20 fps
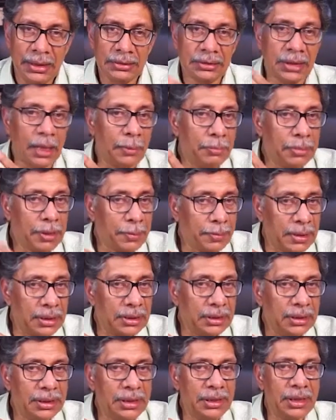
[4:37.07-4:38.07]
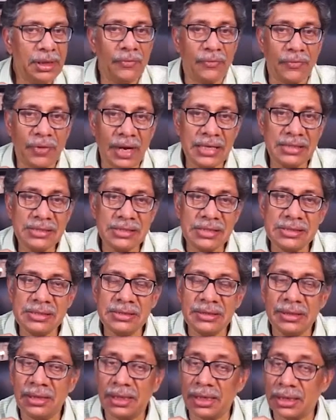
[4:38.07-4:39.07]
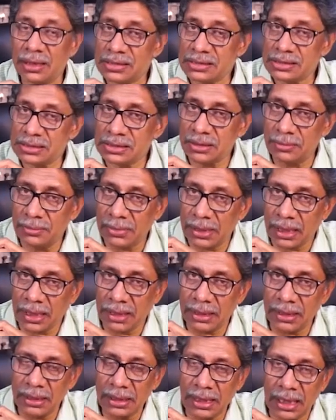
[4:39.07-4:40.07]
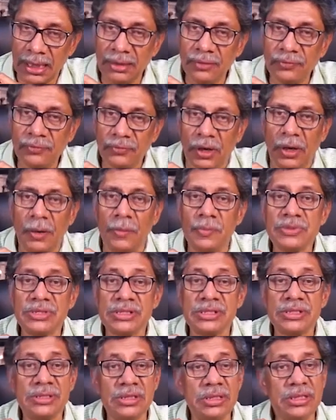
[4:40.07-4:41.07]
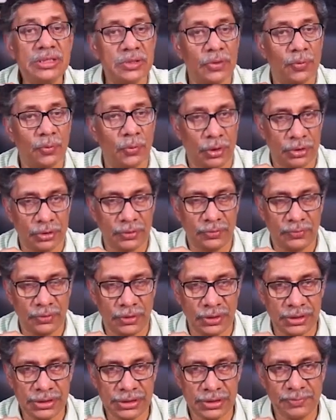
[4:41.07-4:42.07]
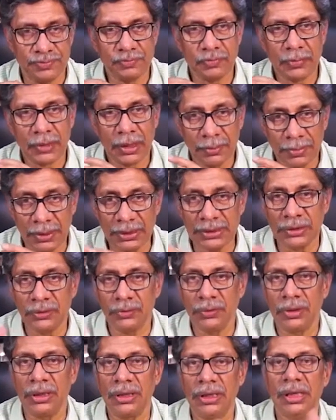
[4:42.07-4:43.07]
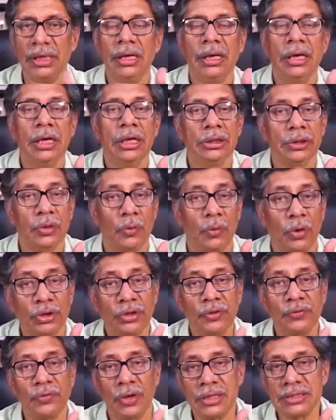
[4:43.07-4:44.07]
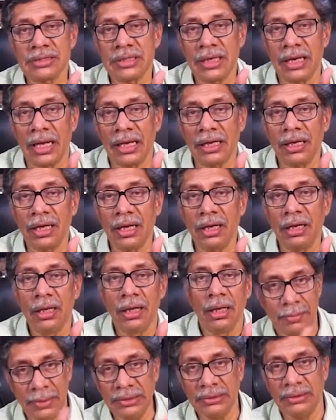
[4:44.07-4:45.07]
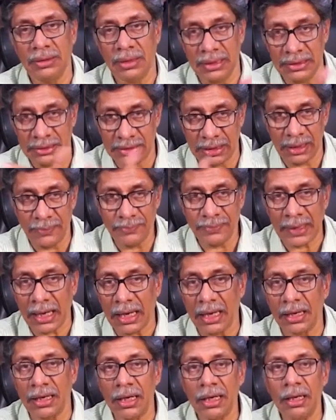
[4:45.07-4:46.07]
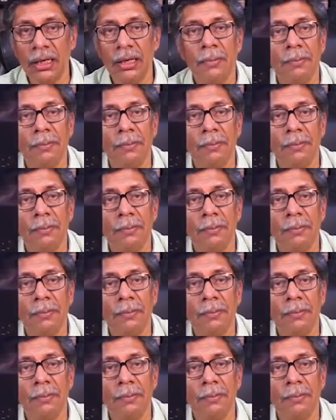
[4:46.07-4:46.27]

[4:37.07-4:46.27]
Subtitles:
Tamrapurni rises near Agastamalai and forms a series of waterfalls. Particularly, the waterfalls are like Mantaritham and